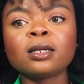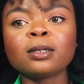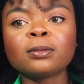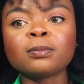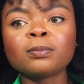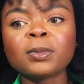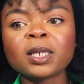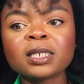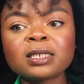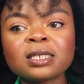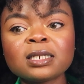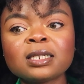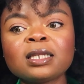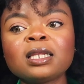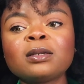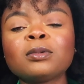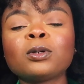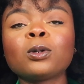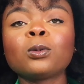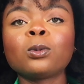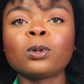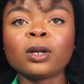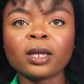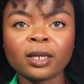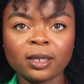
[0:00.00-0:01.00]
basically be
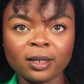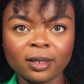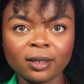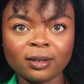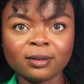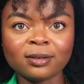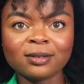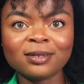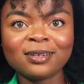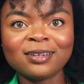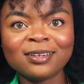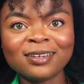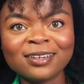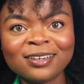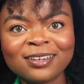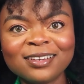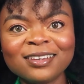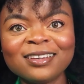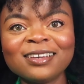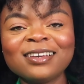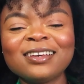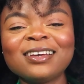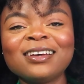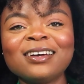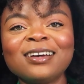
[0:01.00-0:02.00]
working
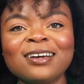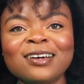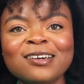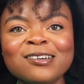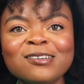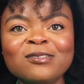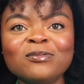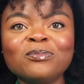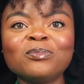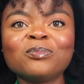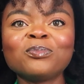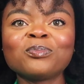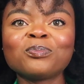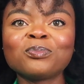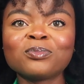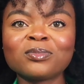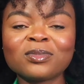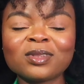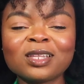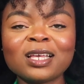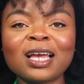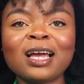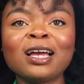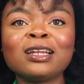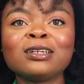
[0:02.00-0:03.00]

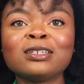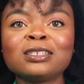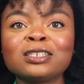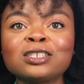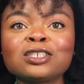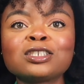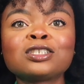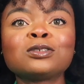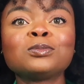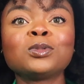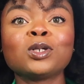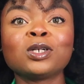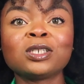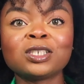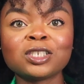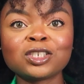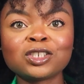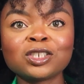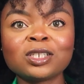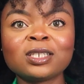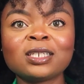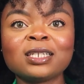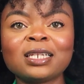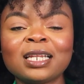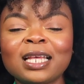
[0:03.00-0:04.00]
and just be
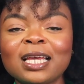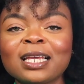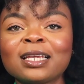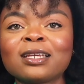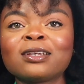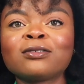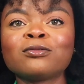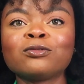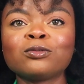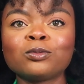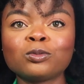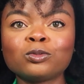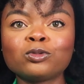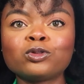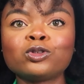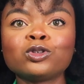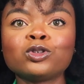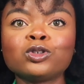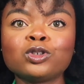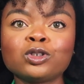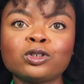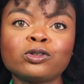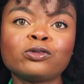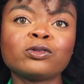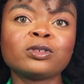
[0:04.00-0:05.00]
auditioning, like
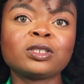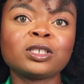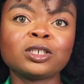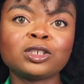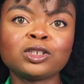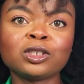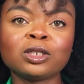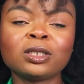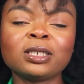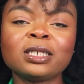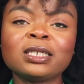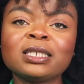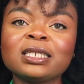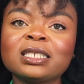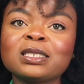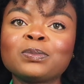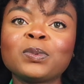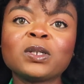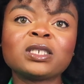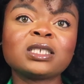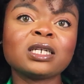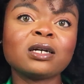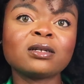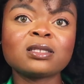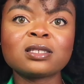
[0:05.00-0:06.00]
doing your rotation in the
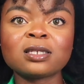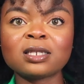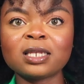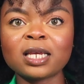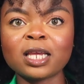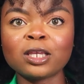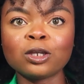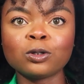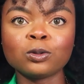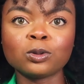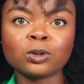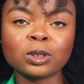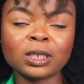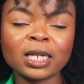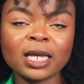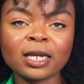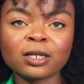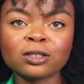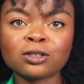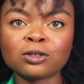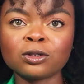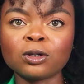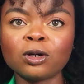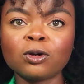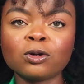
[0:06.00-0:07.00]
specialty that you would
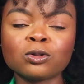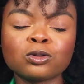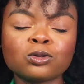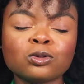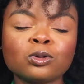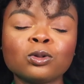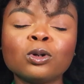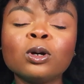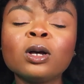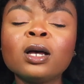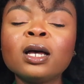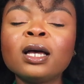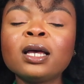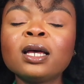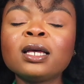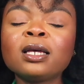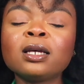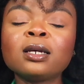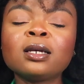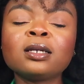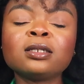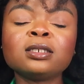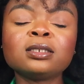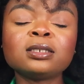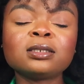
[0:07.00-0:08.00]
like to also
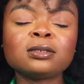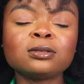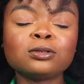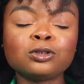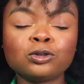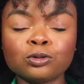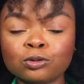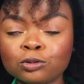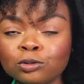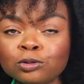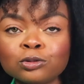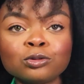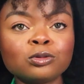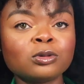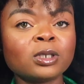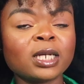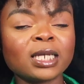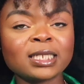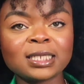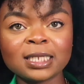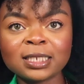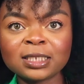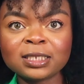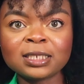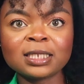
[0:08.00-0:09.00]
do
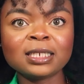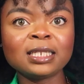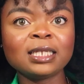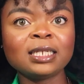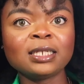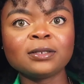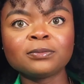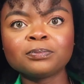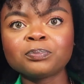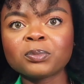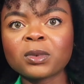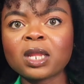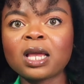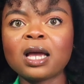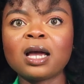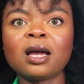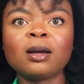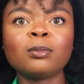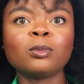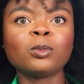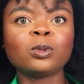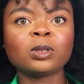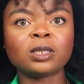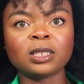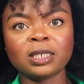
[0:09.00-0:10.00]
essentially
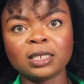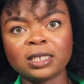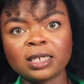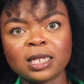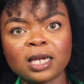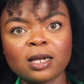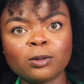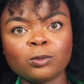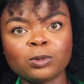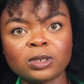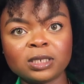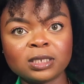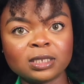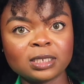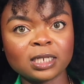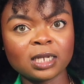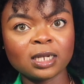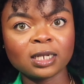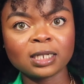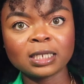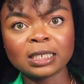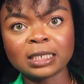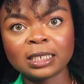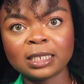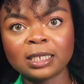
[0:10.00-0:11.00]
within
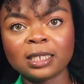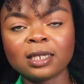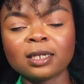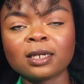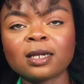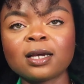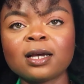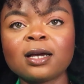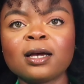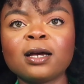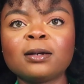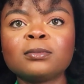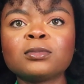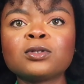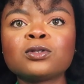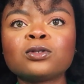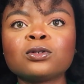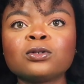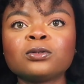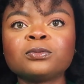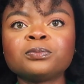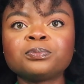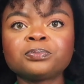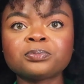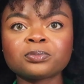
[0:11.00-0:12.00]
that clinic.
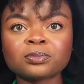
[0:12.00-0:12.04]
So